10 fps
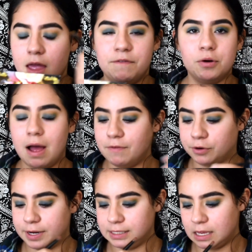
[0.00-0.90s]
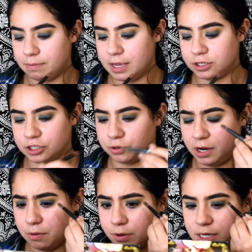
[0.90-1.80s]
If you don't have a crease like me, just
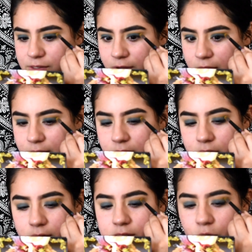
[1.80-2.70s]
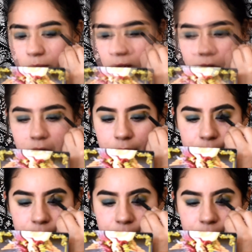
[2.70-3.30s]
create one. It's fine. It's no biggie.